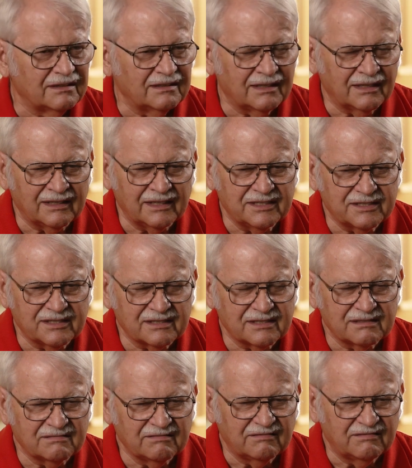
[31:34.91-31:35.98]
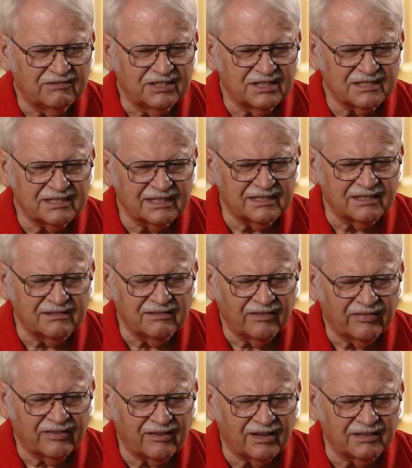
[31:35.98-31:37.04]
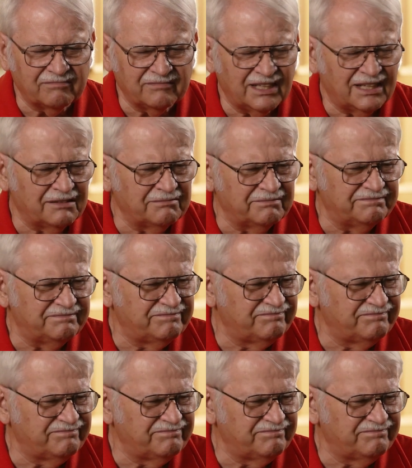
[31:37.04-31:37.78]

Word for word: and he's just just said, thought, um,